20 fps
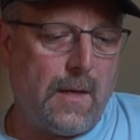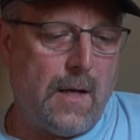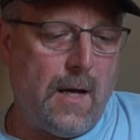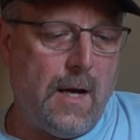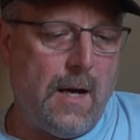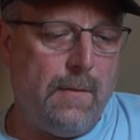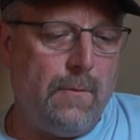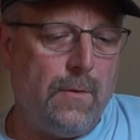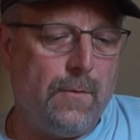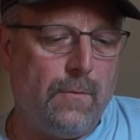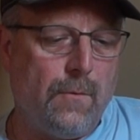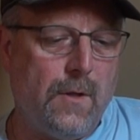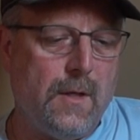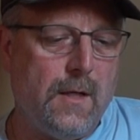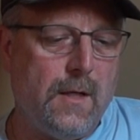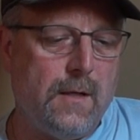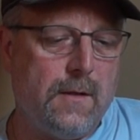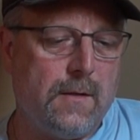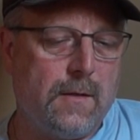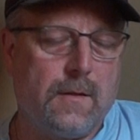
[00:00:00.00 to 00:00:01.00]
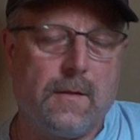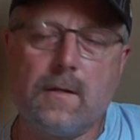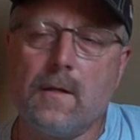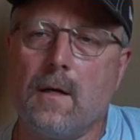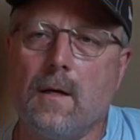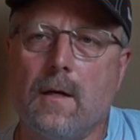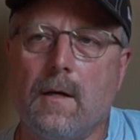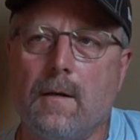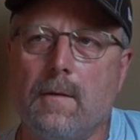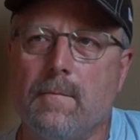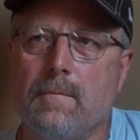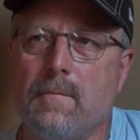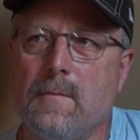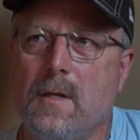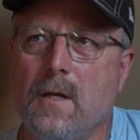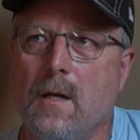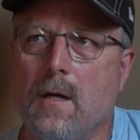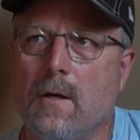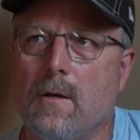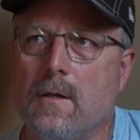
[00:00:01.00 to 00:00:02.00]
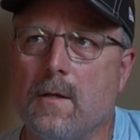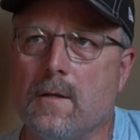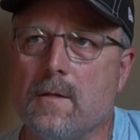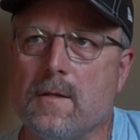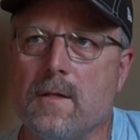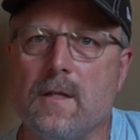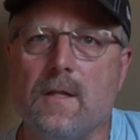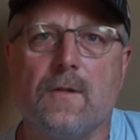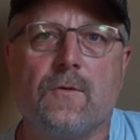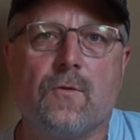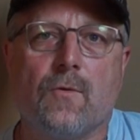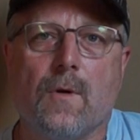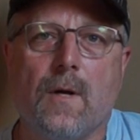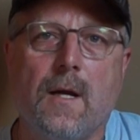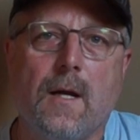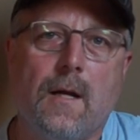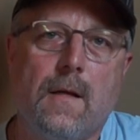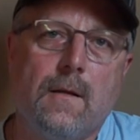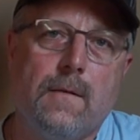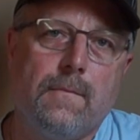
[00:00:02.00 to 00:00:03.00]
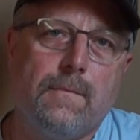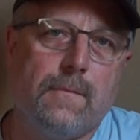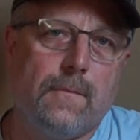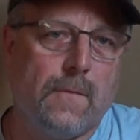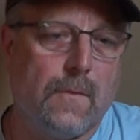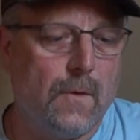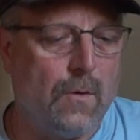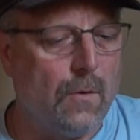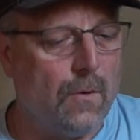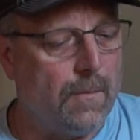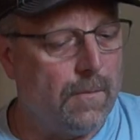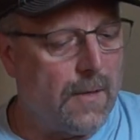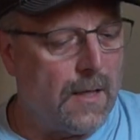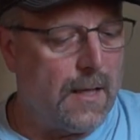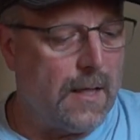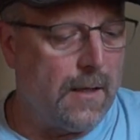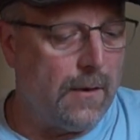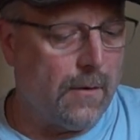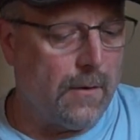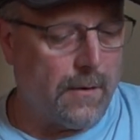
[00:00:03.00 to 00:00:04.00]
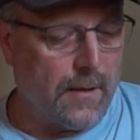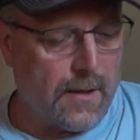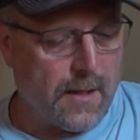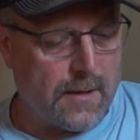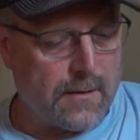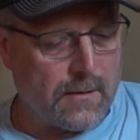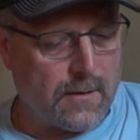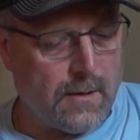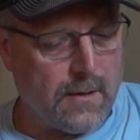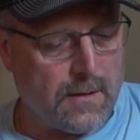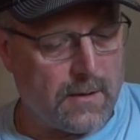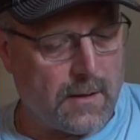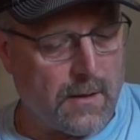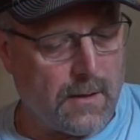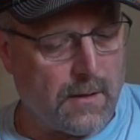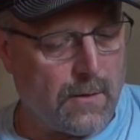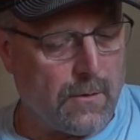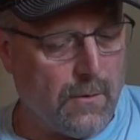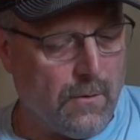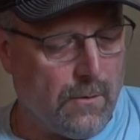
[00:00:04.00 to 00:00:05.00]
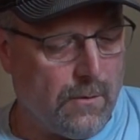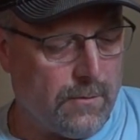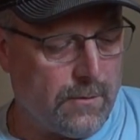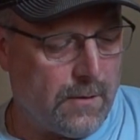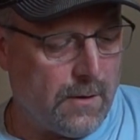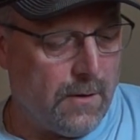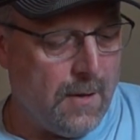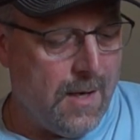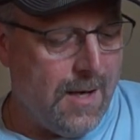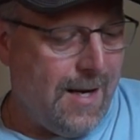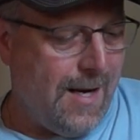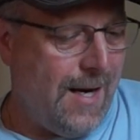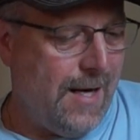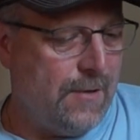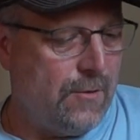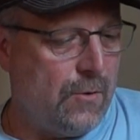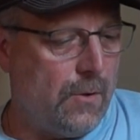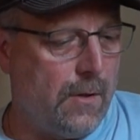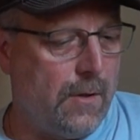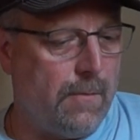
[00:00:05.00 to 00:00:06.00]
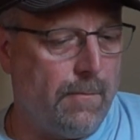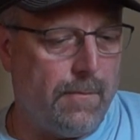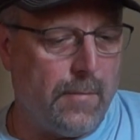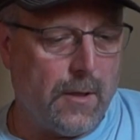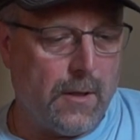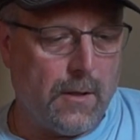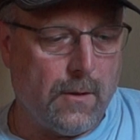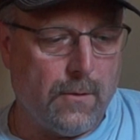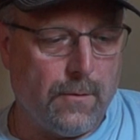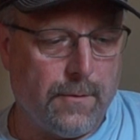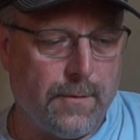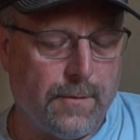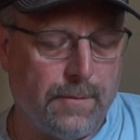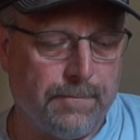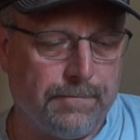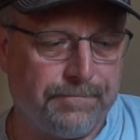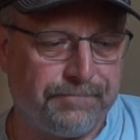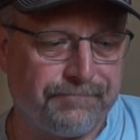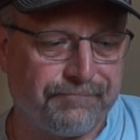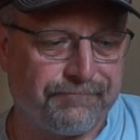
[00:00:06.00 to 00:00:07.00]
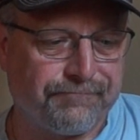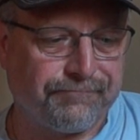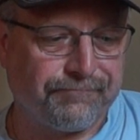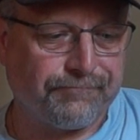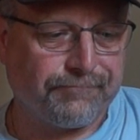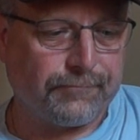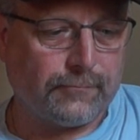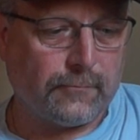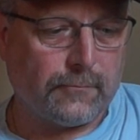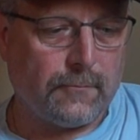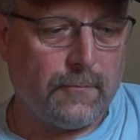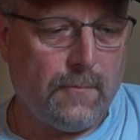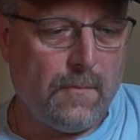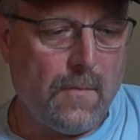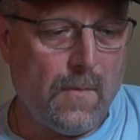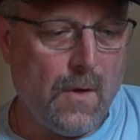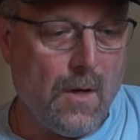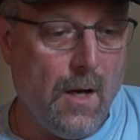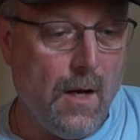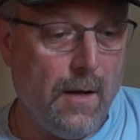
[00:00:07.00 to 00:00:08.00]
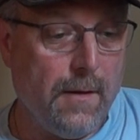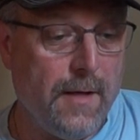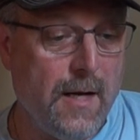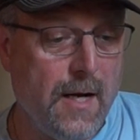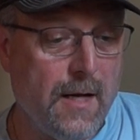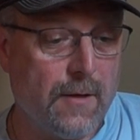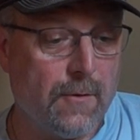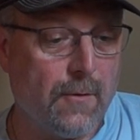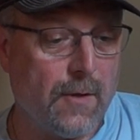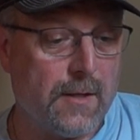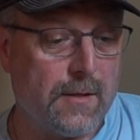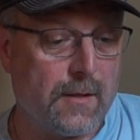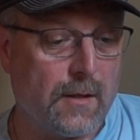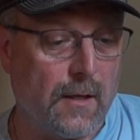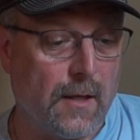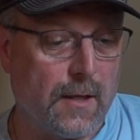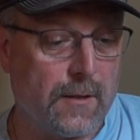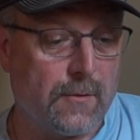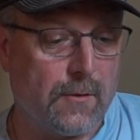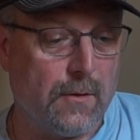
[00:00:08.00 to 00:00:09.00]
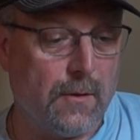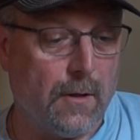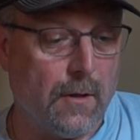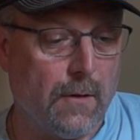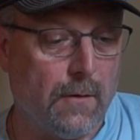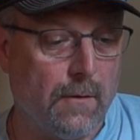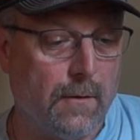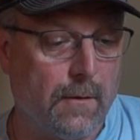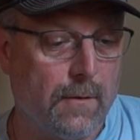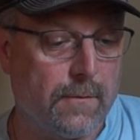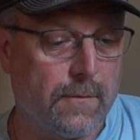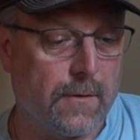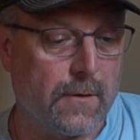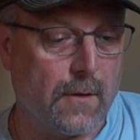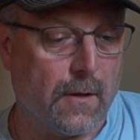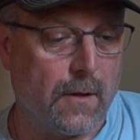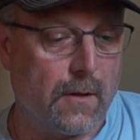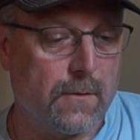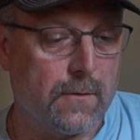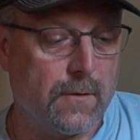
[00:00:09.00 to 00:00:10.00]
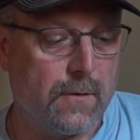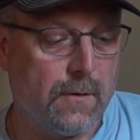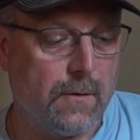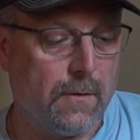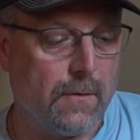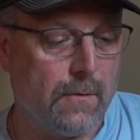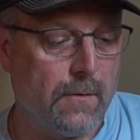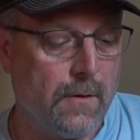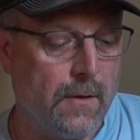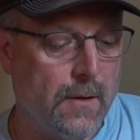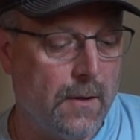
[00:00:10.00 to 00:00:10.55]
Iwan Reese, you know, you can see the train going by and all that, so that's kind of cool. So I enjoyed them both. They had a great selection though of cigars too.